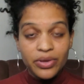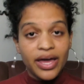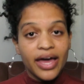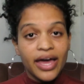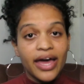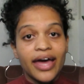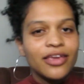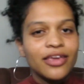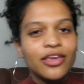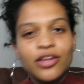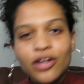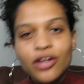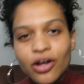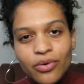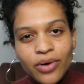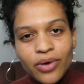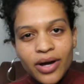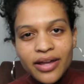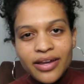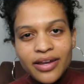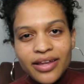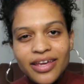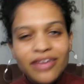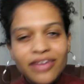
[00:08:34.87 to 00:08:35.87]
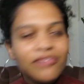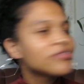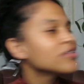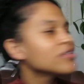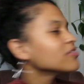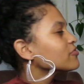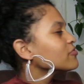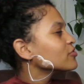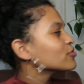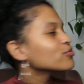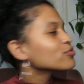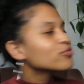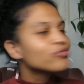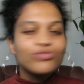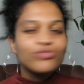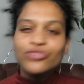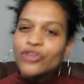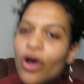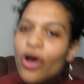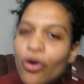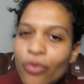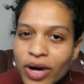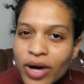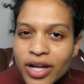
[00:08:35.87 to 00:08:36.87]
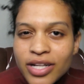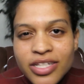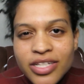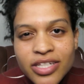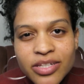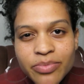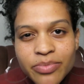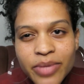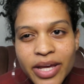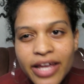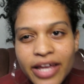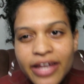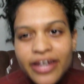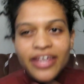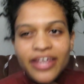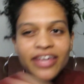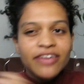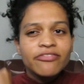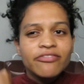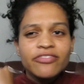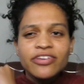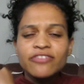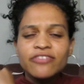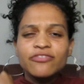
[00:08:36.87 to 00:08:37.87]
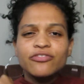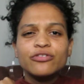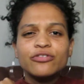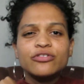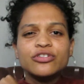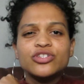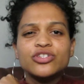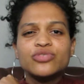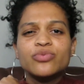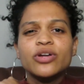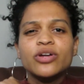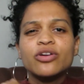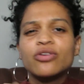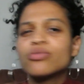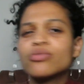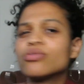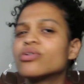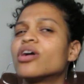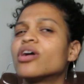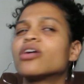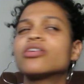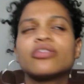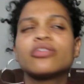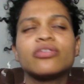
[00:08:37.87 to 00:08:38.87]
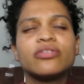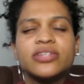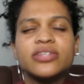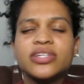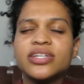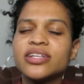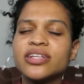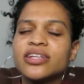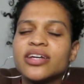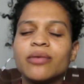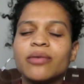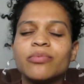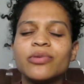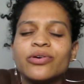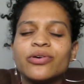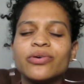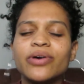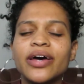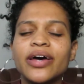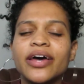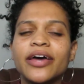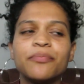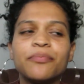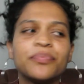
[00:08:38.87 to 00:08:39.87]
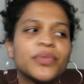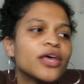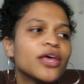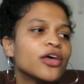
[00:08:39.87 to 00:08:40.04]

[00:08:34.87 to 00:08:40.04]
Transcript: And you know what, even if you don't want a mane, even if you just want to rock your TWA,